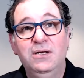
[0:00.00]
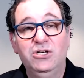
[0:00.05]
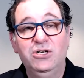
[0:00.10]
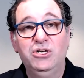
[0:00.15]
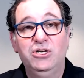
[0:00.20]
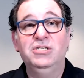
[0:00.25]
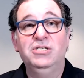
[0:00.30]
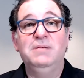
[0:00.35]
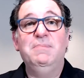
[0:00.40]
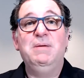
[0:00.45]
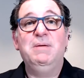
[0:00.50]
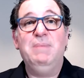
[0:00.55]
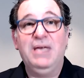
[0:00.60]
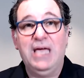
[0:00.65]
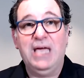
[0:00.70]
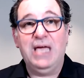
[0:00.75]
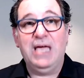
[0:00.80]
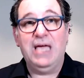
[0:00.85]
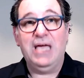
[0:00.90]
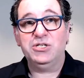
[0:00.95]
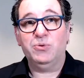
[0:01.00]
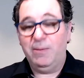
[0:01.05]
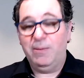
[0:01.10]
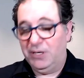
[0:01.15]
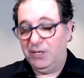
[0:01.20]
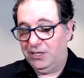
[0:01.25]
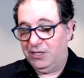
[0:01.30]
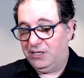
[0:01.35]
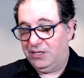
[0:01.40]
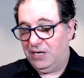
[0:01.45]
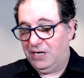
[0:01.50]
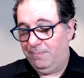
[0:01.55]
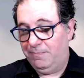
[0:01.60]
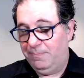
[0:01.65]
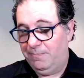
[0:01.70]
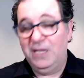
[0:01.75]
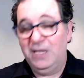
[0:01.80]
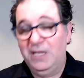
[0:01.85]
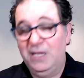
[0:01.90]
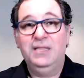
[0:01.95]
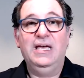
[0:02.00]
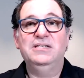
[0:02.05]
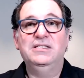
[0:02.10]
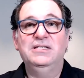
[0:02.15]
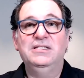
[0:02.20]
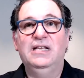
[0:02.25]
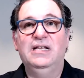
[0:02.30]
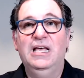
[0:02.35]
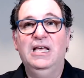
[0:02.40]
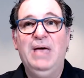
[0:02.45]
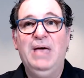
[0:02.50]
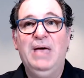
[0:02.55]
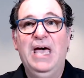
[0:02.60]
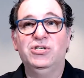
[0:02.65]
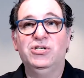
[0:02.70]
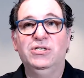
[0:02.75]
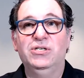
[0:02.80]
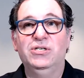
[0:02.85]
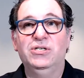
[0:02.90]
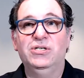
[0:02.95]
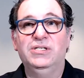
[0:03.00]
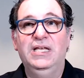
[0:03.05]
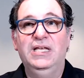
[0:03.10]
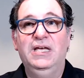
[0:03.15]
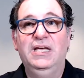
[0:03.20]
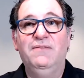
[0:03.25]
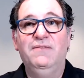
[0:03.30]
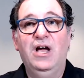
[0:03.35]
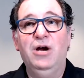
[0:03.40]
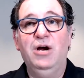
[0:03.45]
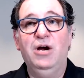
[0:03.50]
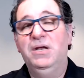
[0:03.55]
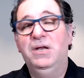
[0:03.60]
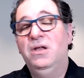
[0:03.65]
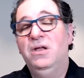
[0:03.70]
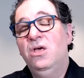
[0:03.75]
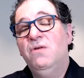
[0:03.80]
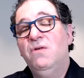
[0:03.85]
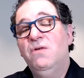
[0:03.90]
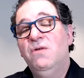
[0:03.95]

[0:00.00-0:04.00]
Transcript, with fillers: So using Mimikatz, we're able to dump the N T L M hashes in the environment.